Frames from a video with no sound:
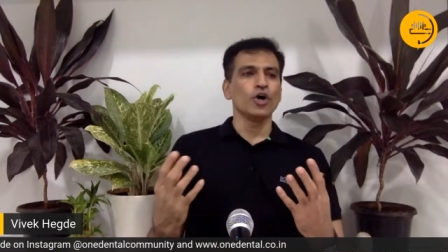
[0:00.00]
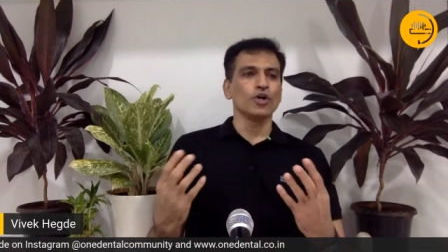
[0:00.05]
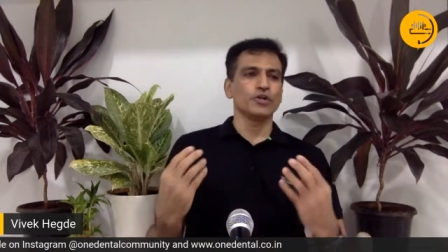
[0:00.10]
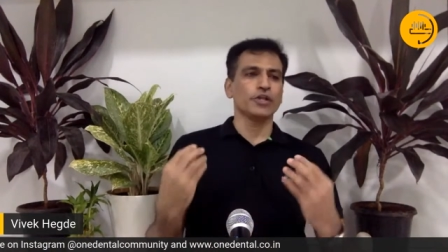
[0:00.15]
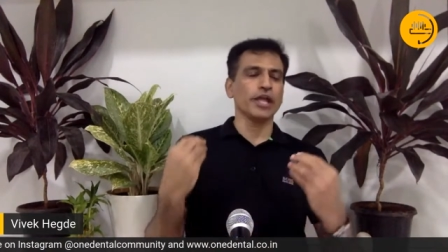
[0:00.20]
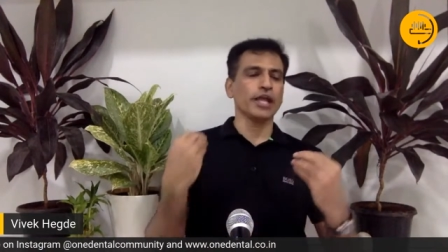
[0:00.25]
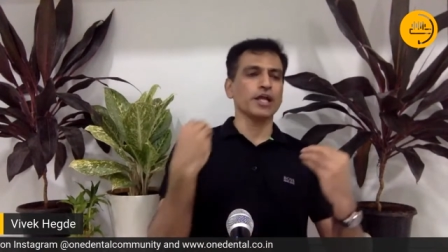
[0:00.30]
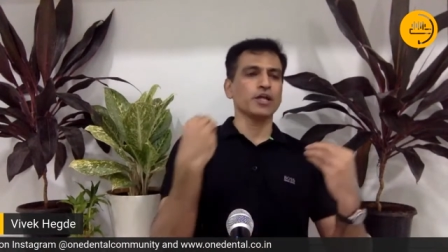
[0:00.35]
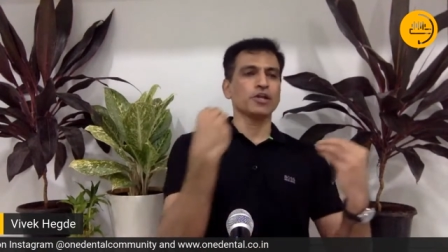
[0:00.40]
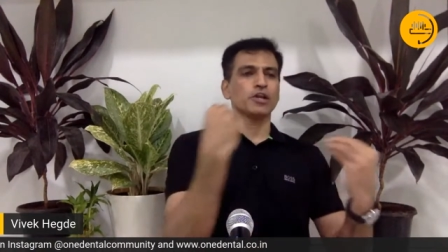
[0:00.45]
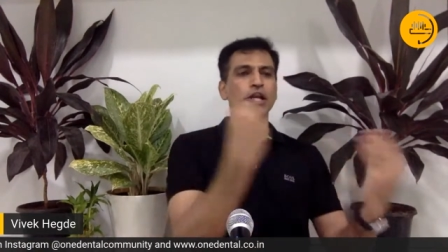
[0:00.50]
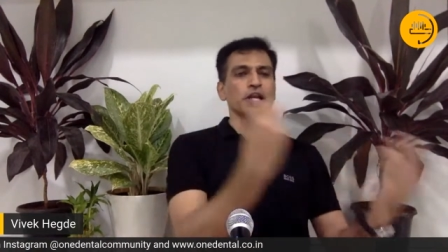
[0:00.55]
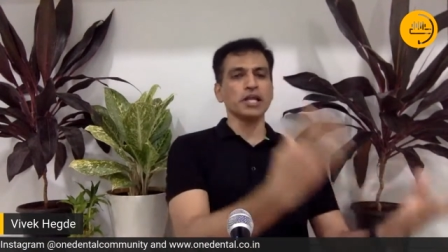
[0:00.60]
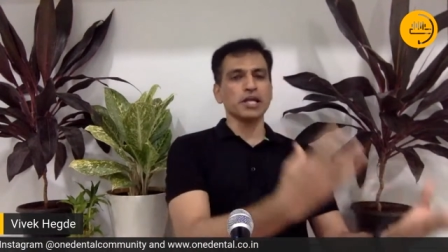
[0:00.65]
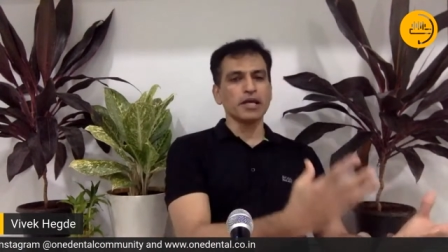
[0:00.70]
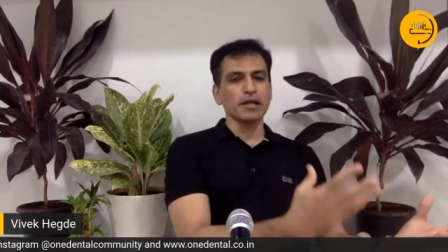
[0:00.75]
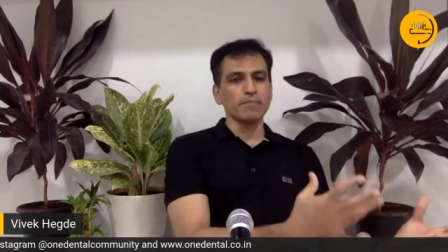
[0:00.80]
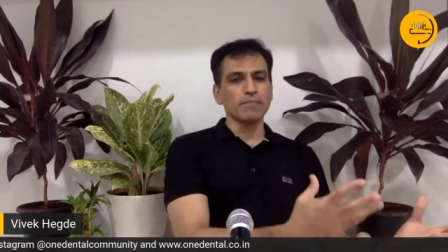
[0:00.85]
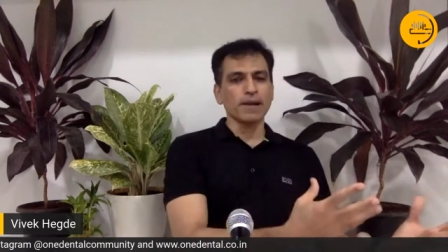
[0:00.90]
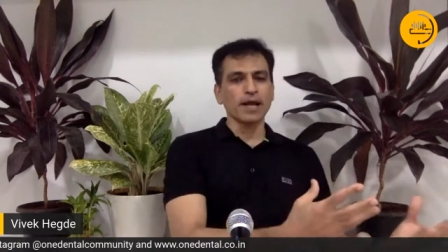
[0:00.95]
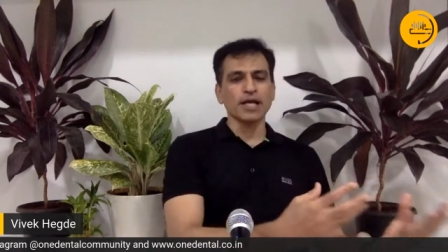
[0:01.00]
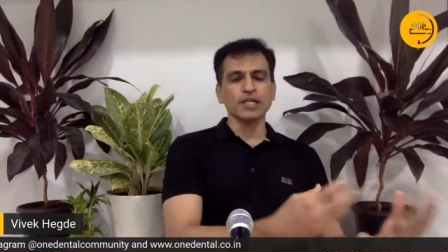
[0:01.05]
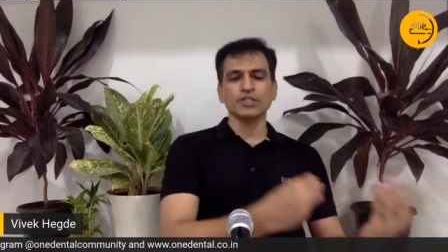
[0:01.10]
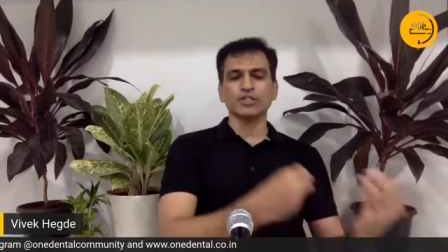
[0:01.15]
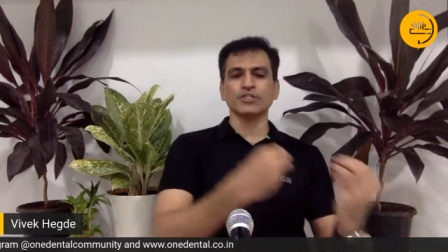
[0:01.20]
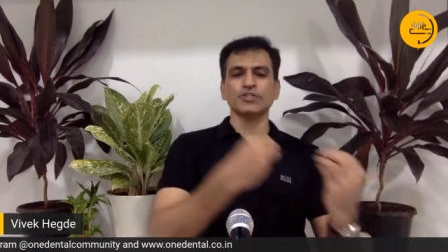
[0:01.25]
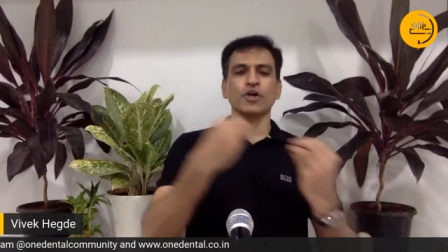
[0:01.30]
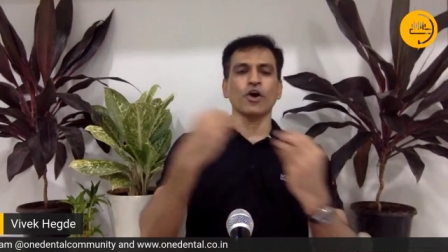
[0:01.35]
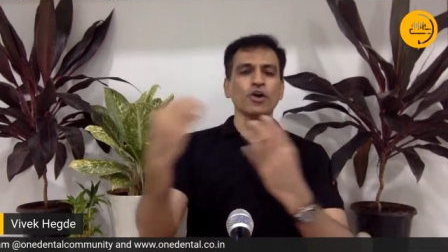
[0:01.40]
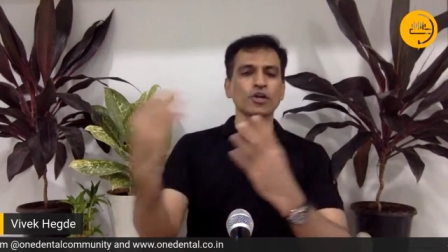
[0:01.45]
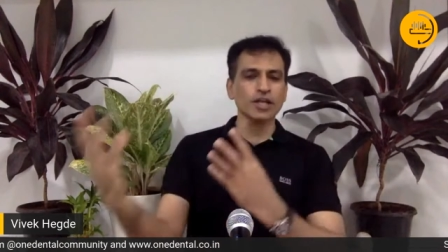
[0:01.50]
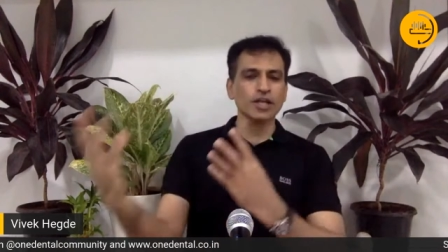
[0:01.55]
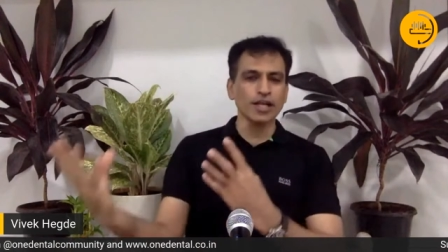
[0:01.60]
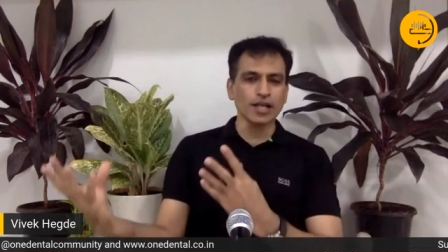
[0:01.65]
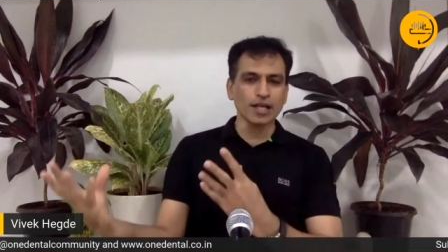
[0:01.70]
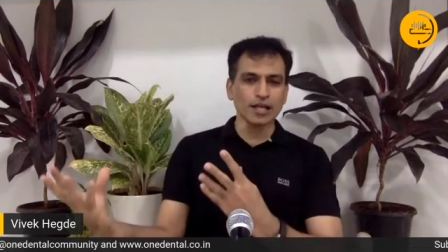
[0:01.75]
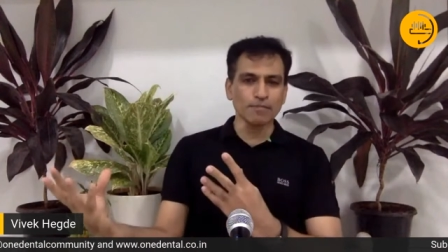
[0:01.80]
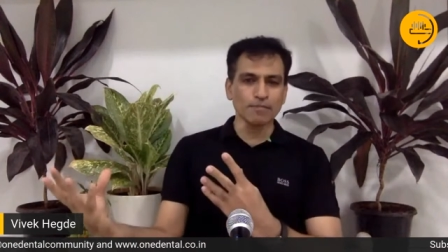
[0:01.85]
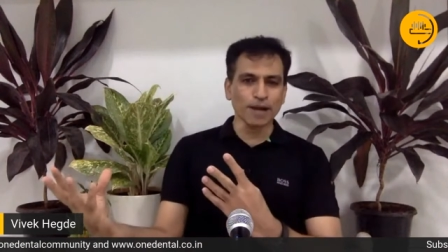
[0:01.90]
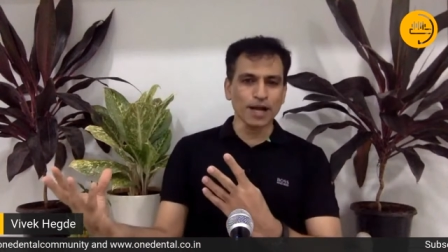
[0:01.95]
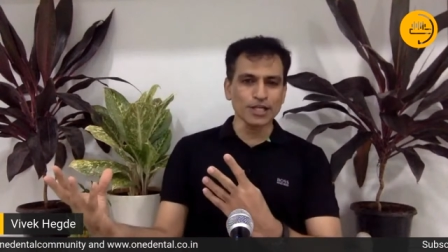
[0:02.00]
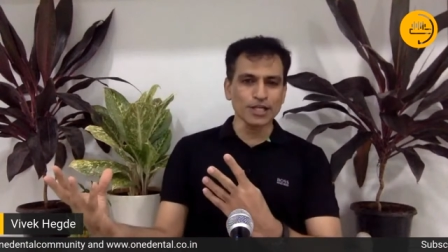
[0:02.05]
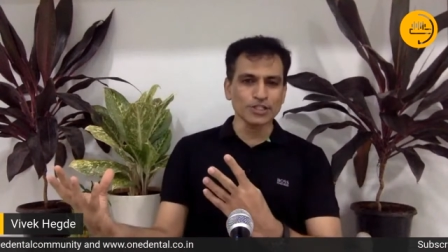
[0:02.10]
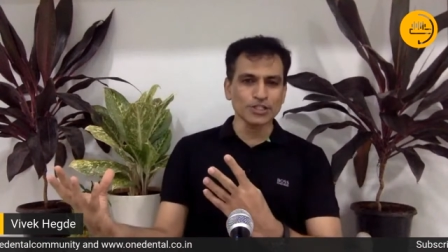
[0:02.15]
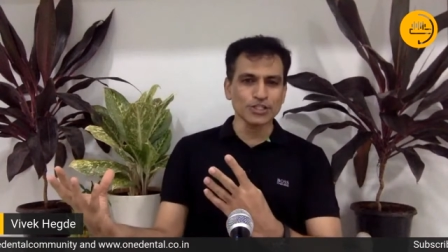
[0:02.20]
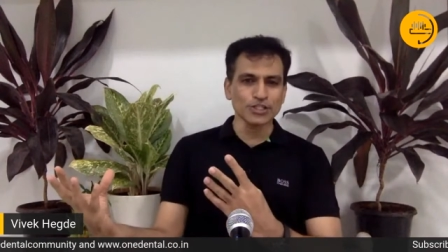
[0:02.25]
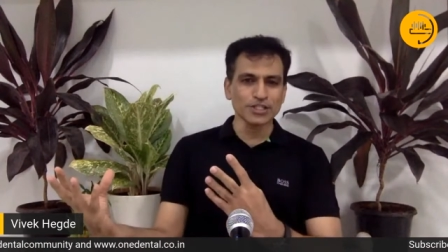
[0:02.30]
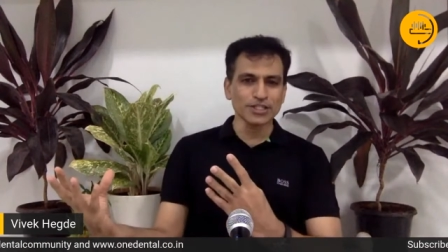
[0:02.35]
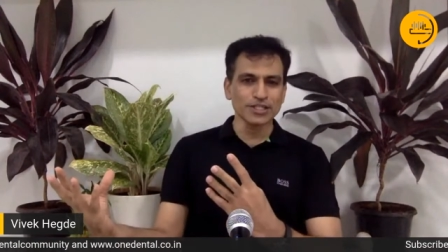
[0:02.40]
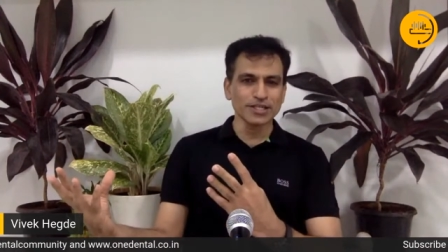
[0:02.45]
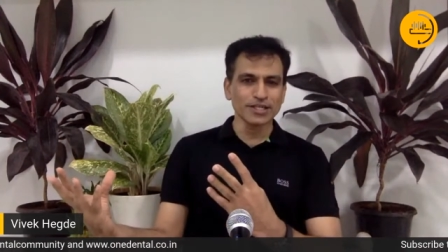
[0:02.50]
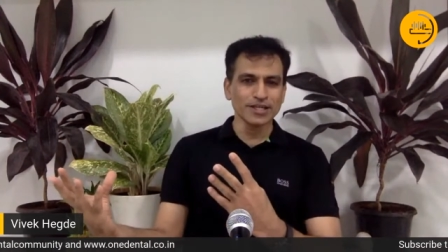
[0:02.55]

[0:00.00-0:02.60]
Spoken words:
take clinical branch, non-clinical branch.